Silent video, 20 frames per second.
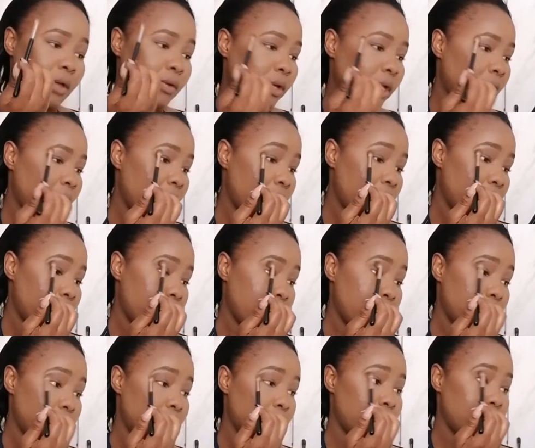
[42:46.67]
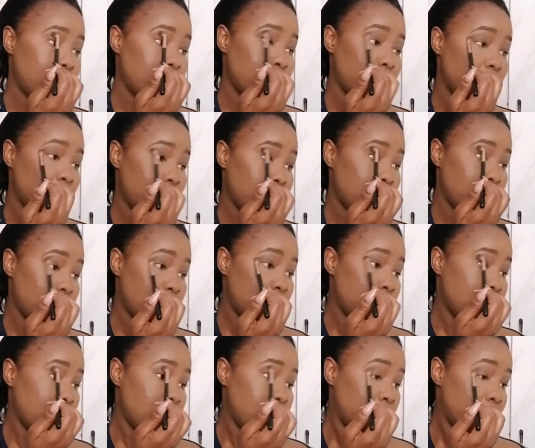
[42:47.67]
Okay.
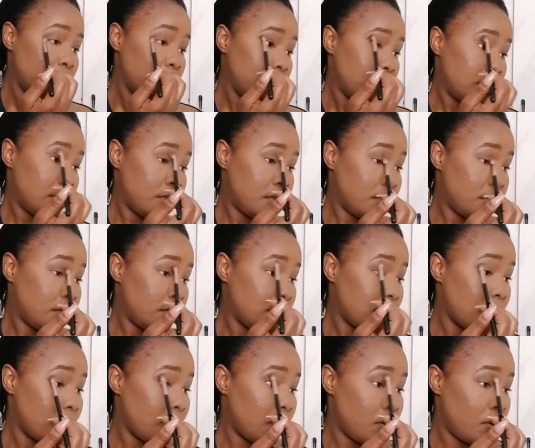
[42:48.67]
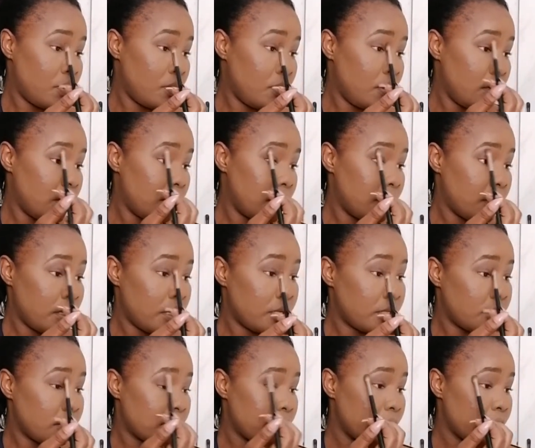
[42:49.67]
So,
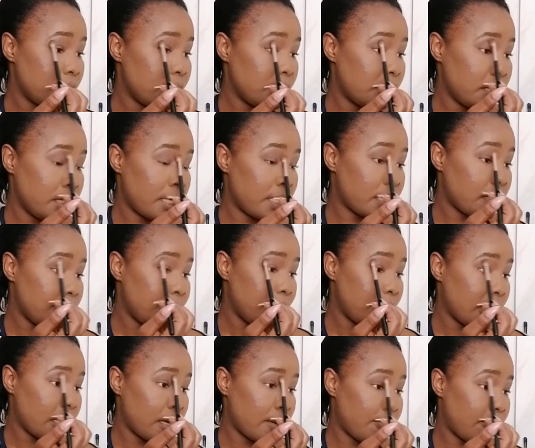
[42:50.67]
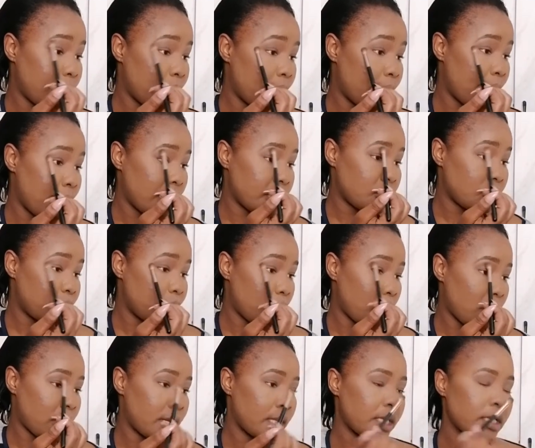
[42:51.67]
as you can see, I didn't pick up much
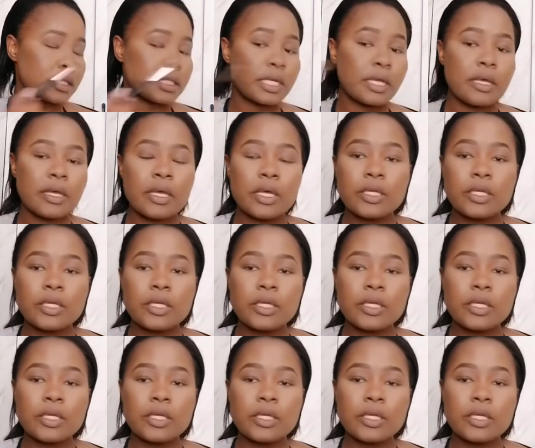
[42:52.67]
product.